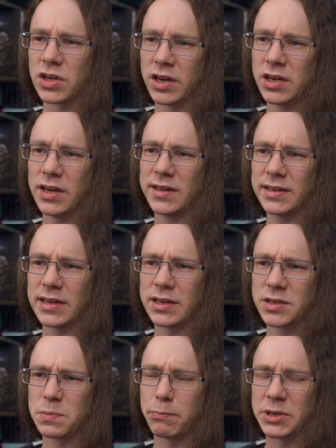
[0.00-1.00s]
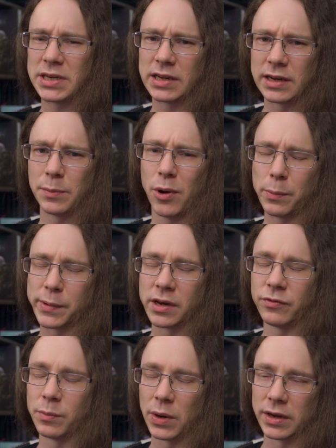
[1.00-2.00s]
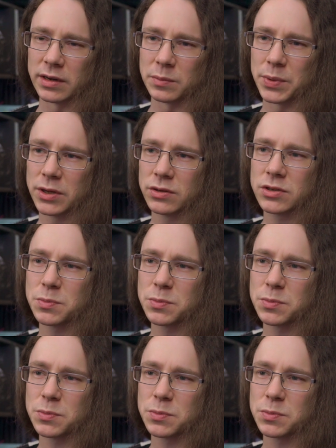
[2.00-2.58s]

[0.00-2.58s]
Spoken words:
Unyielding is particularly popular for bloodied builds.